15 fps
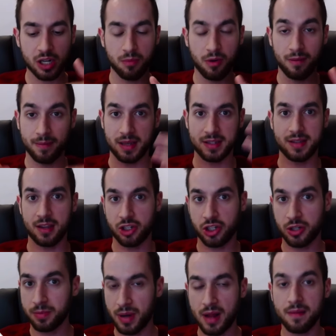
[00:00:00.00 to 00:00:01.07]
movements that you
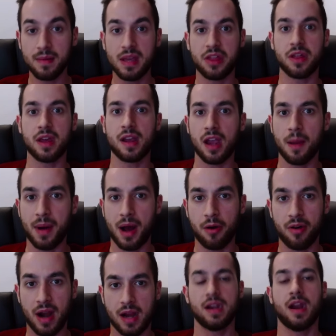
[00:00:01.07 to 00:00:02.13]
should probably be thinking about
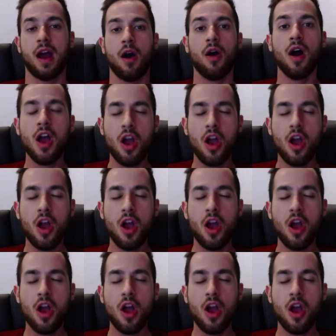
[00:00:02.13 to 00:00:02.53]
right now.